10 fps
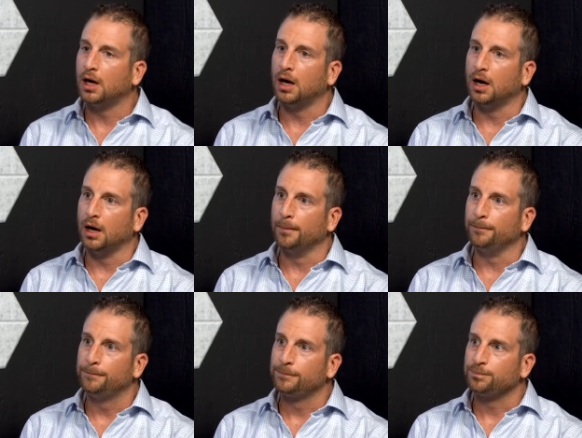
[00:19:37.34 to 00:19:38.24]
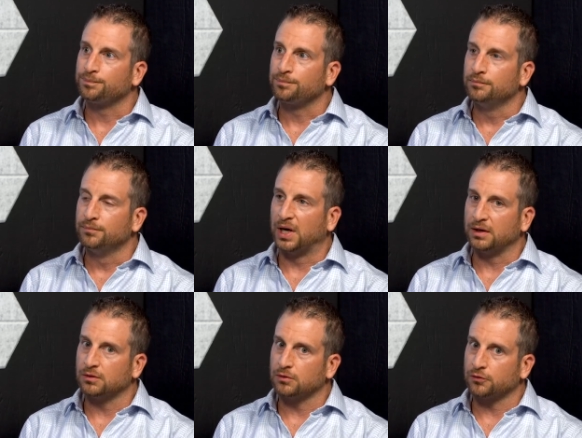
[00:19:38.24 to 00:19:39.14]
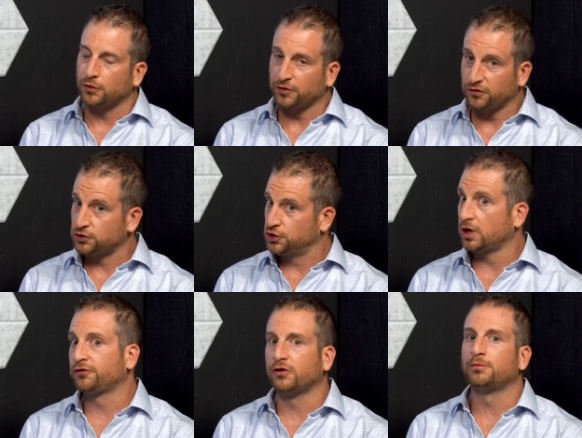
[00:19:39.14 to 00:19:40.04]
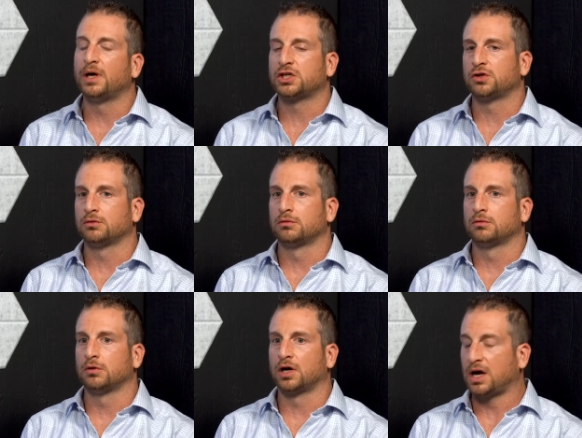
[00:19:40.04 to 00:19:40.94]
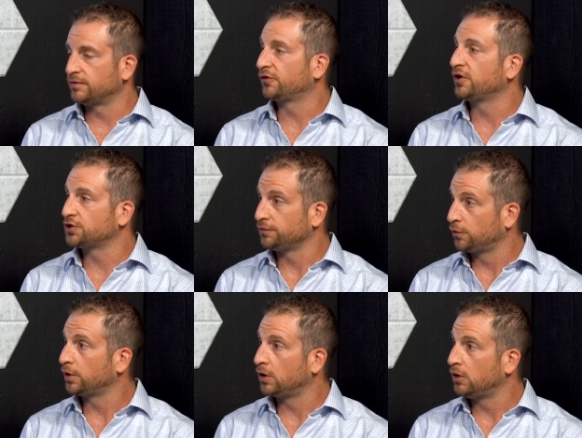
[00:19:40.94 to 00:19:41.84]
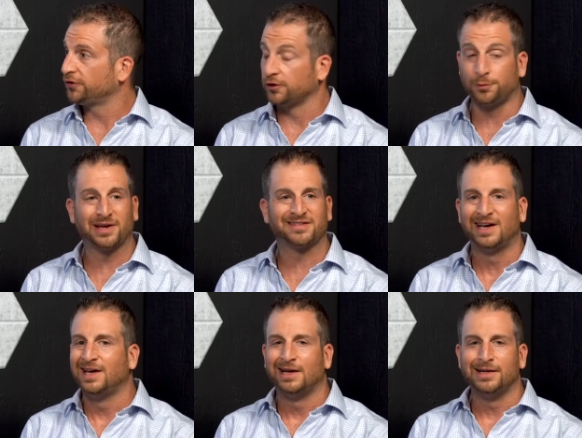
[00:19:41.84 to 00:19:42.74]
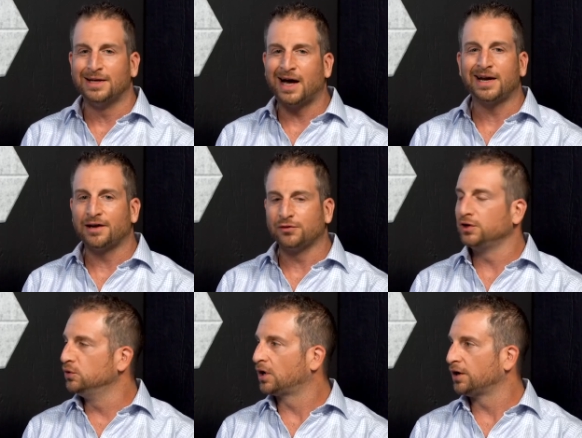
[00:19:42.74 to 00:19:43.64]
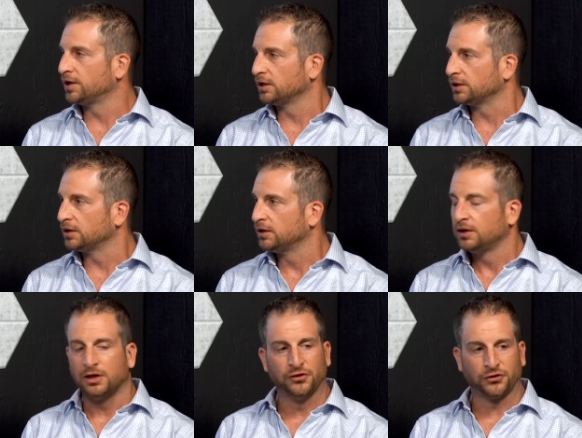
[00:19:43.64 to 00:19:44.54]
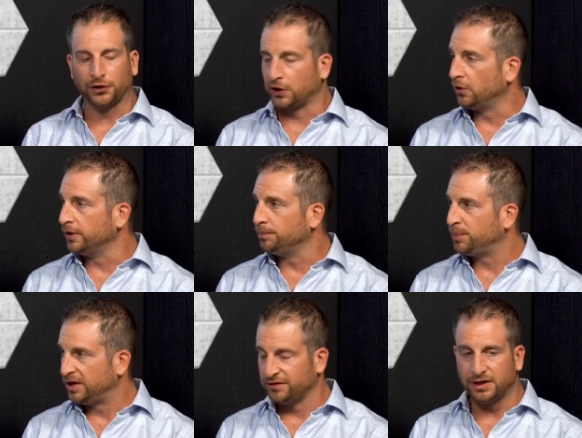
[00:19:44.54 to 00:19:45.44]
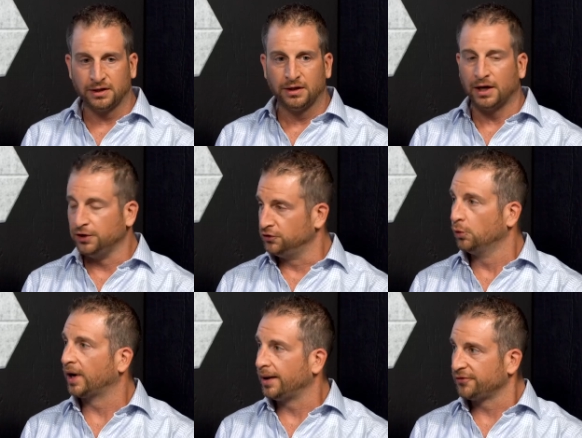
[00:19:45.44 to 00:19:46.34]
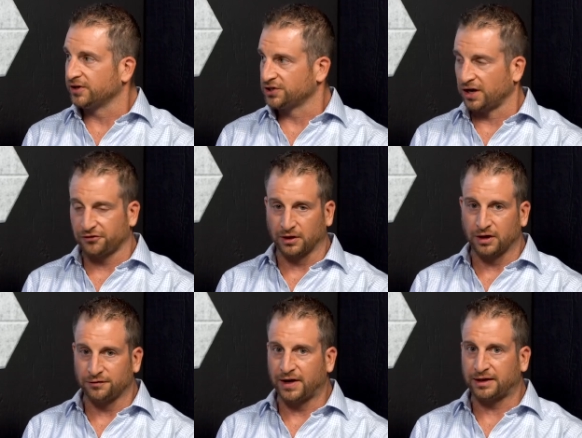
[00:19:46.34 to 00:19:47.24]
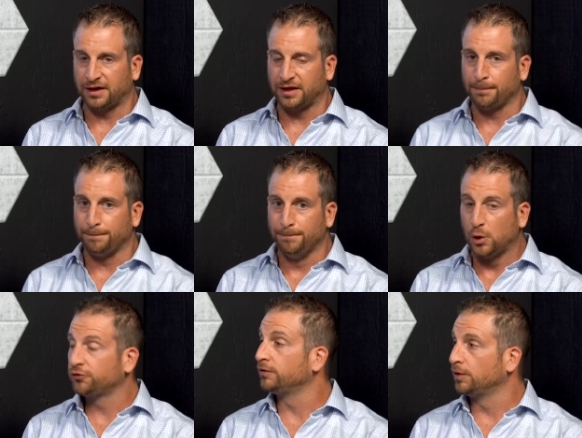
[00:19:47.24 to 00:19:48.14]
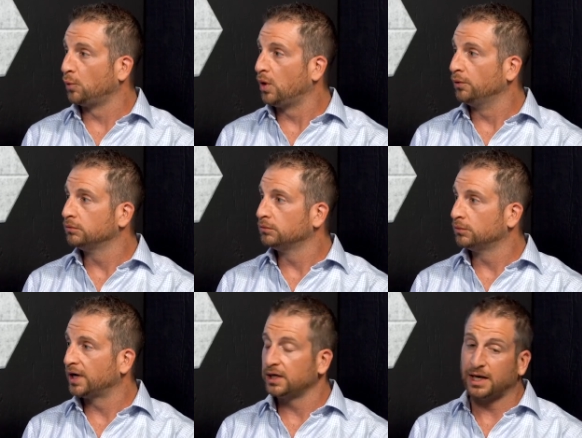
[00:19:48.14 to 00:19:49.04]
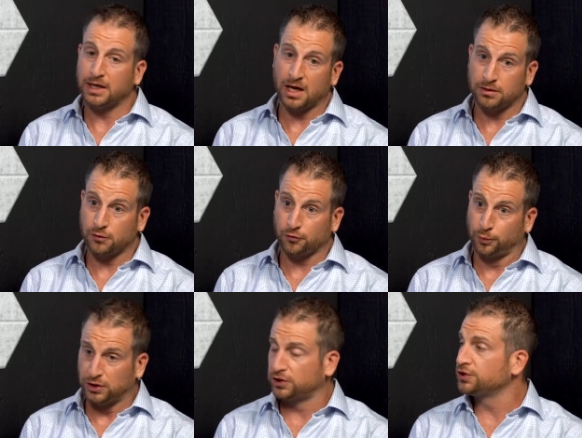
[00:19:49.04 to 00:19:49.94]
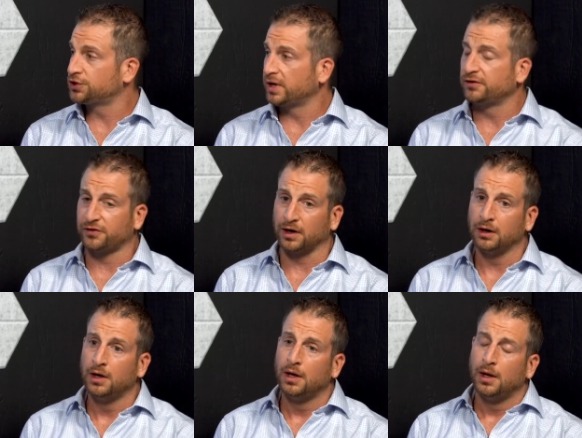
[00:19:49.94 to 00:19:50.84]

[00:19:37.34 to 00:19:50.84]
But so this is just as much a conversation for the wholesalers, because not every new car dealer is going to go and pivot and do what I'm suggesting. In fact, I think most of them won't, right? And there's real constraints there.